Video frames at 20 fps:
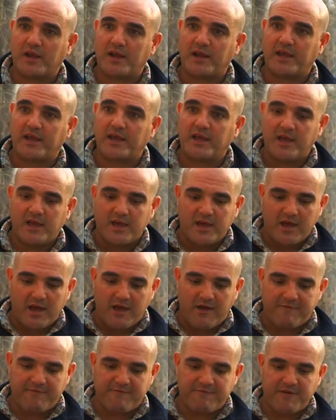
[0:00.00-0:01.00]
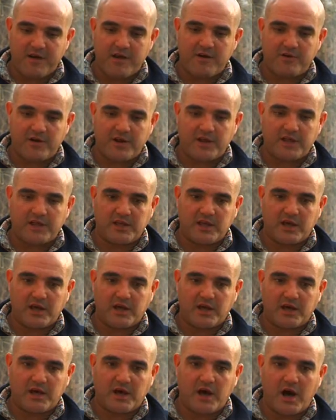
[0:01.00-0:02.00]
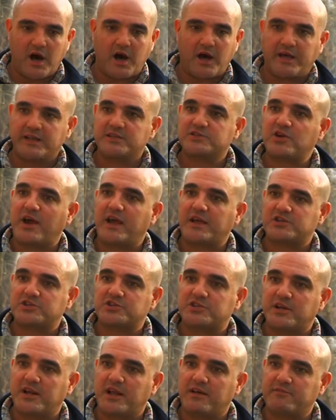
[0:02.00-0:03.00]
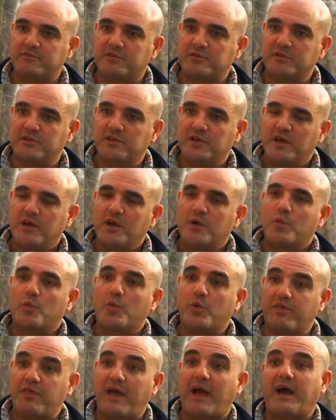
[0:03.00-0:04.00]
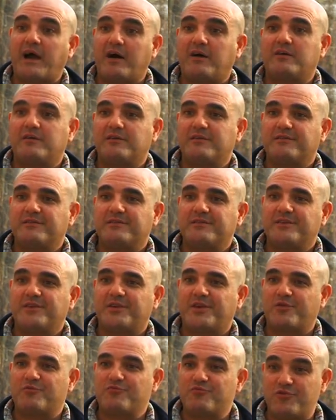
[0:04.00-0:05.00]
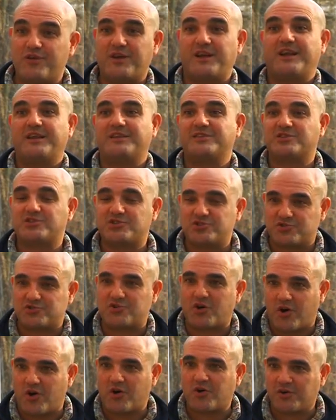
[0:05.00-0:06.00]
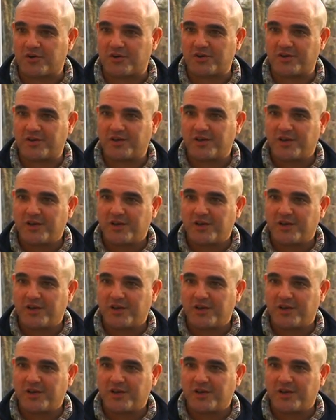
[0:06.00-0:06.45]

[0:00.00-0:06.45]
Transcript: getting a very high attraction level without, you know, really strong.